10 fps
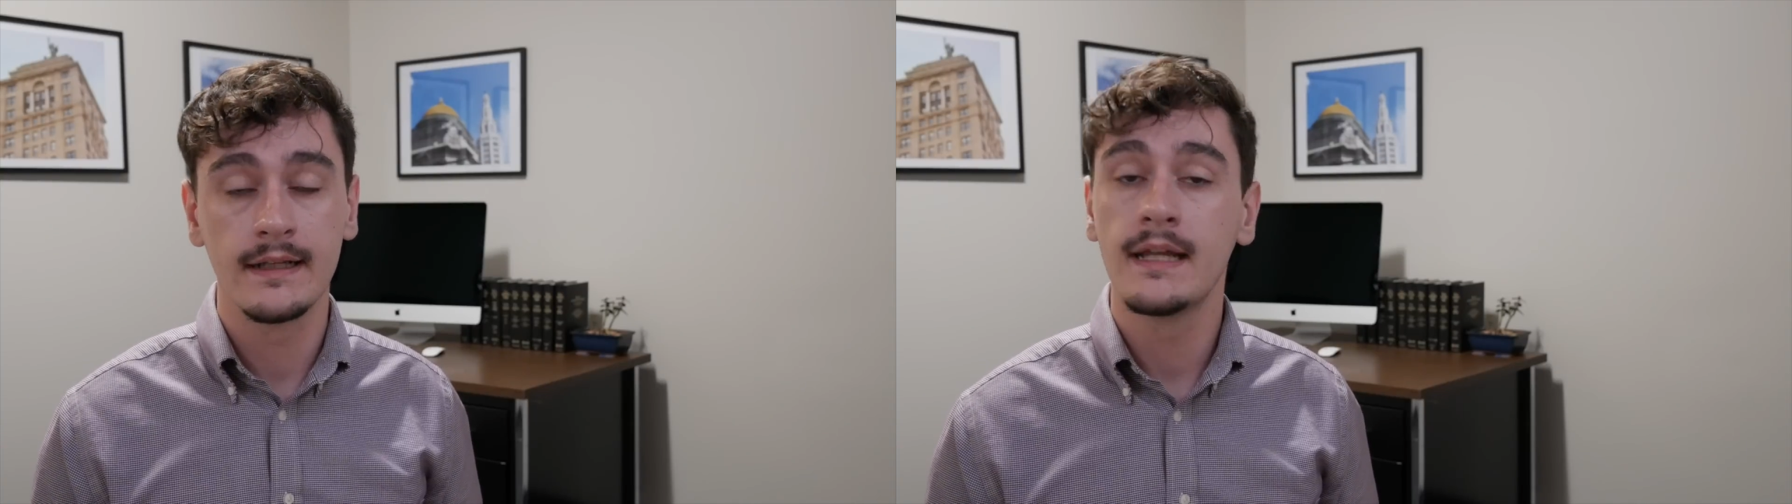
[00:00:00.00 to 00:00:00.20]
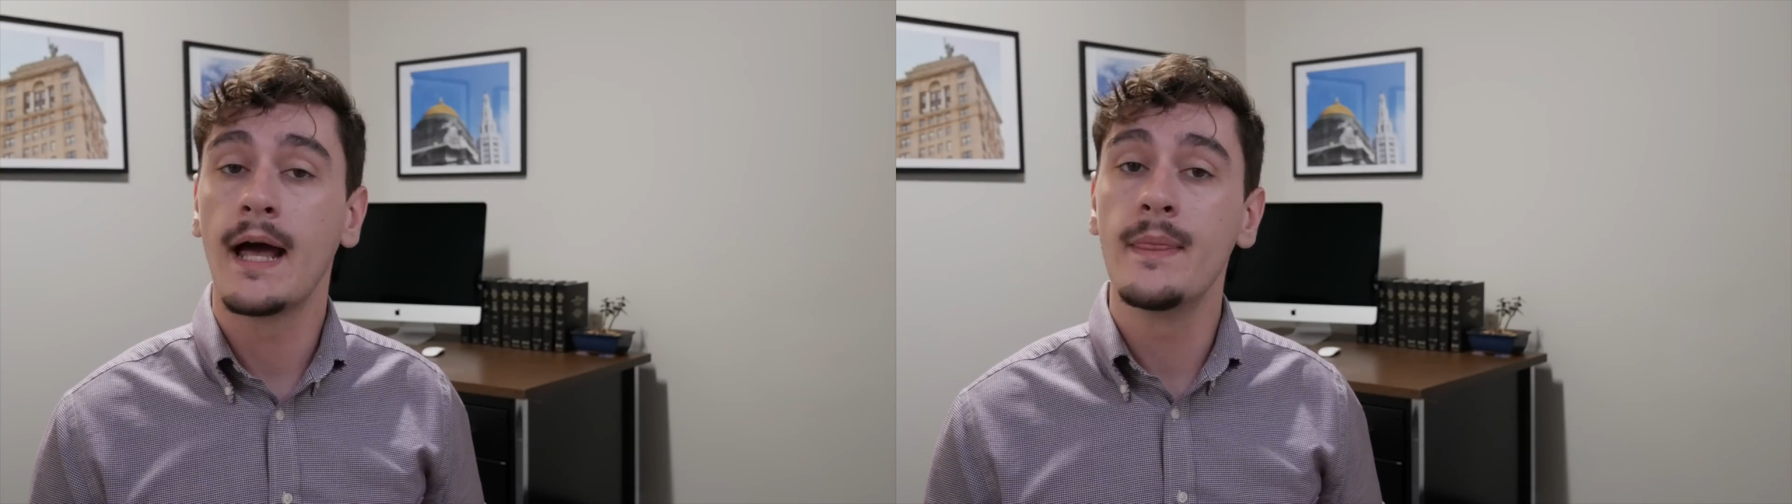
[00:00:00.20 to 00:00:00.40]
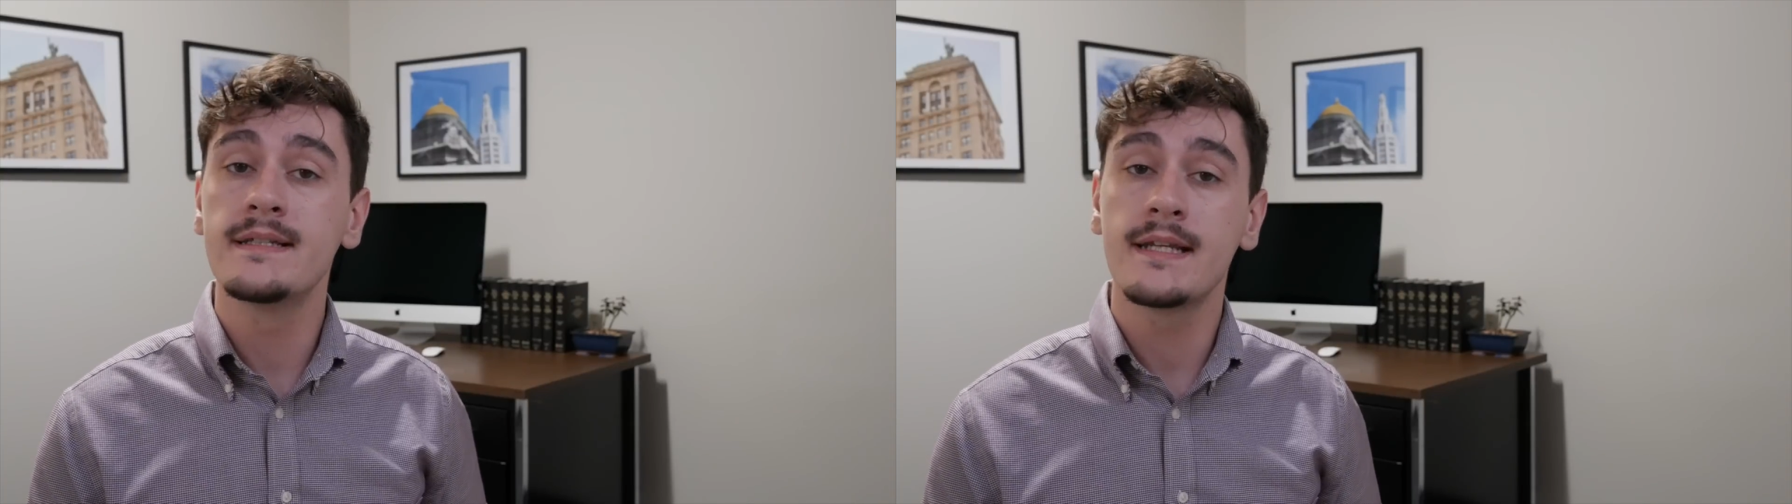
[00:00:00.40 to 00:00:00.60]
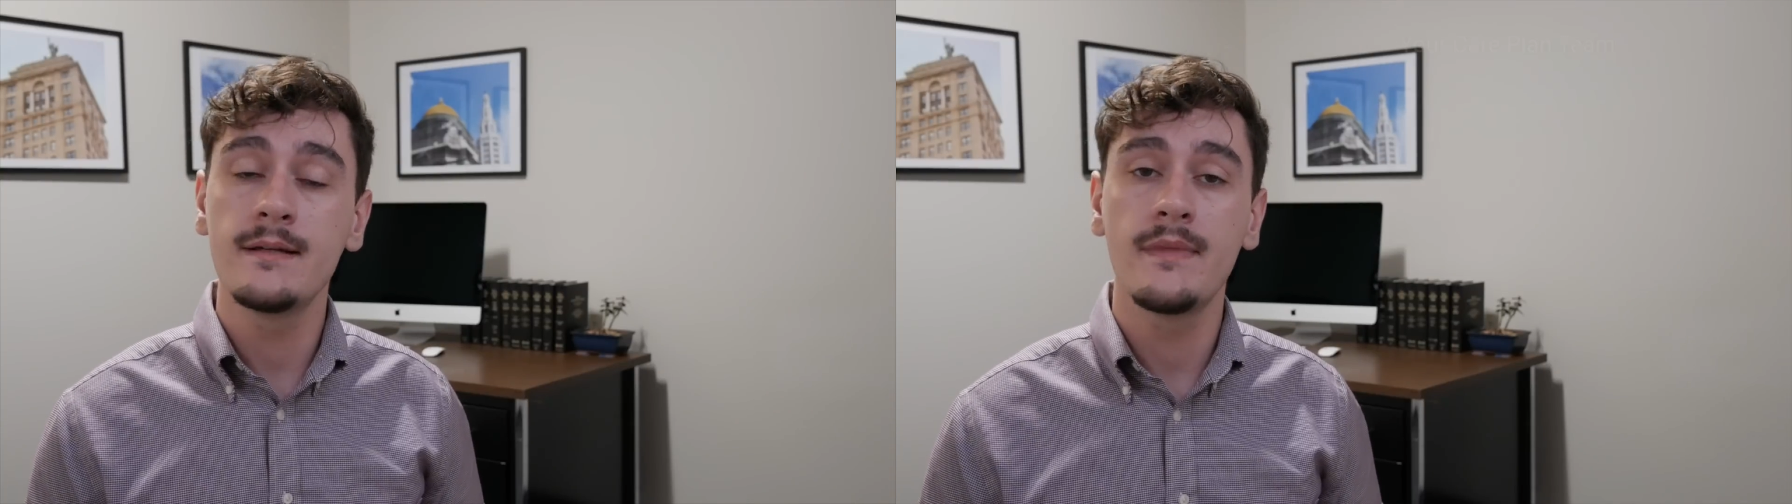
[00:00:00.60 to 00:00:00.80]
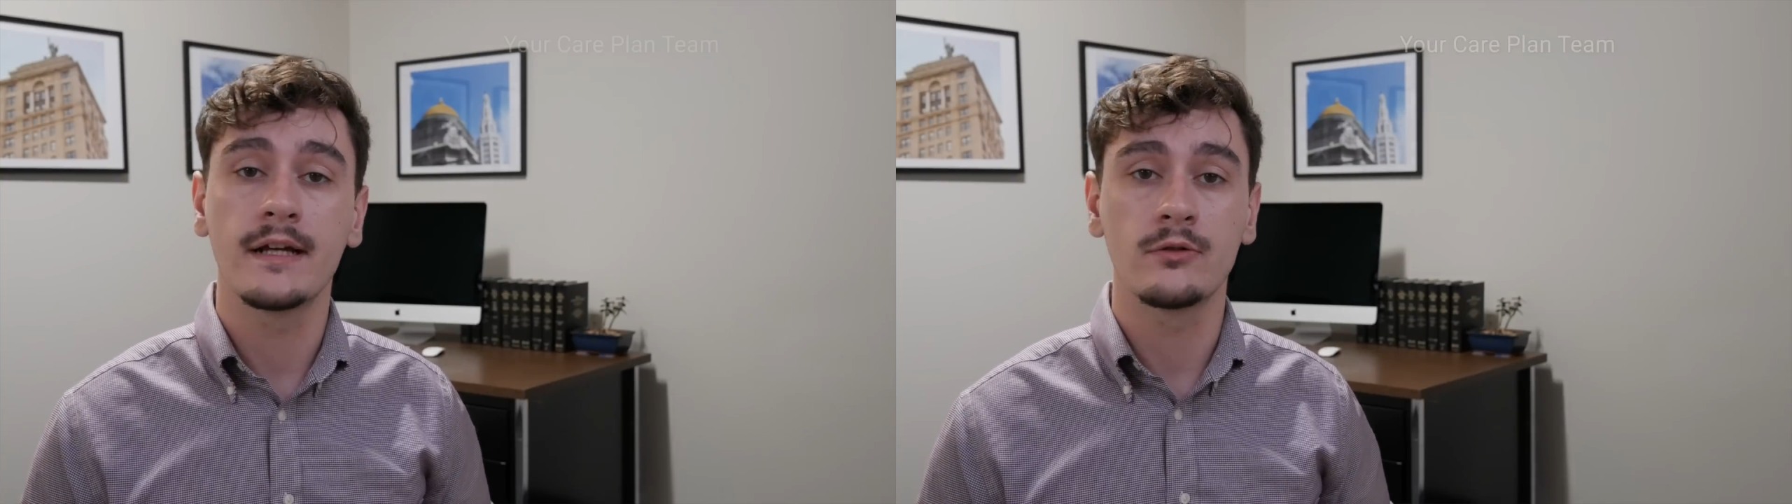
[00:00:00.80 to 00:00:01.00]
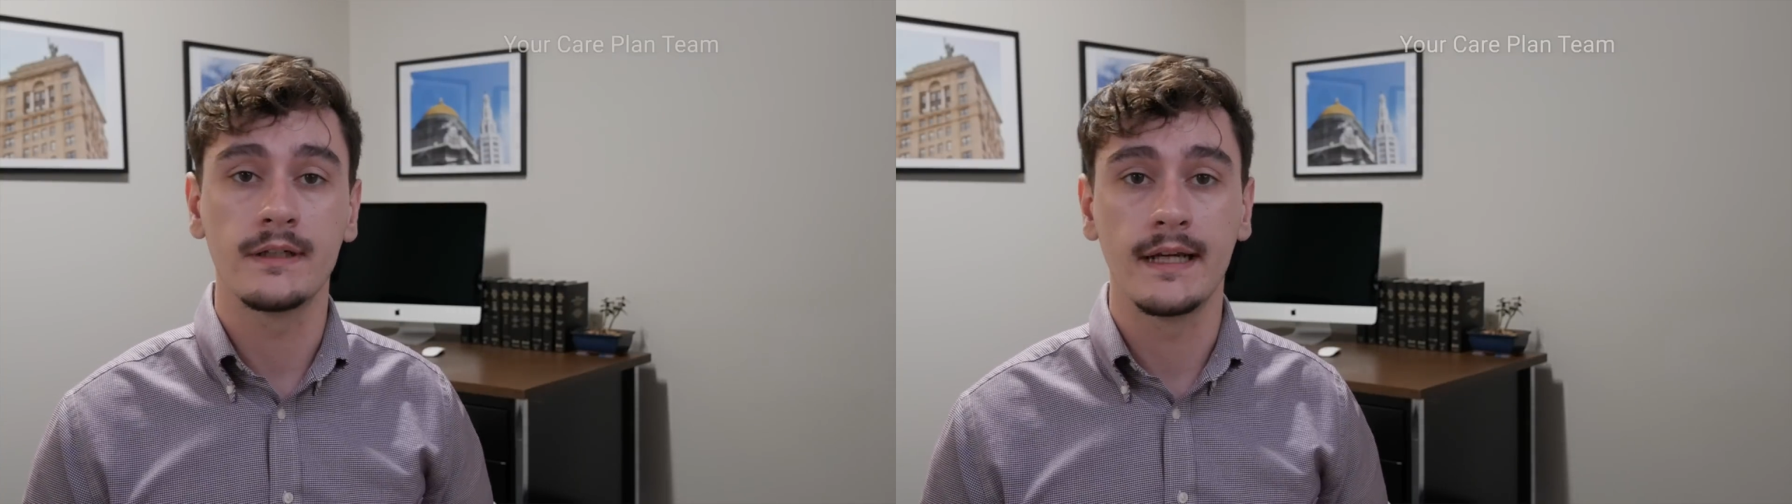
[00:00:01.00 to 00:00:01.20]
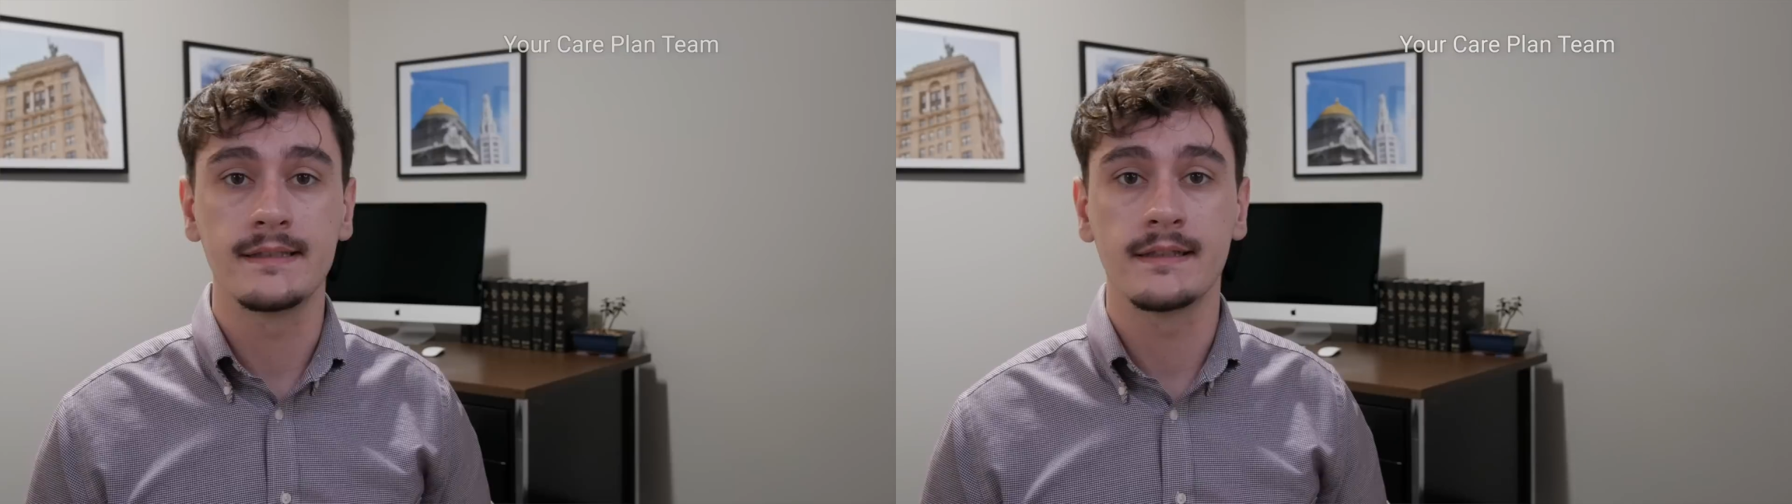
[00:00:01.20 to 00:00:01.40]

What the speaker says: and the team that creates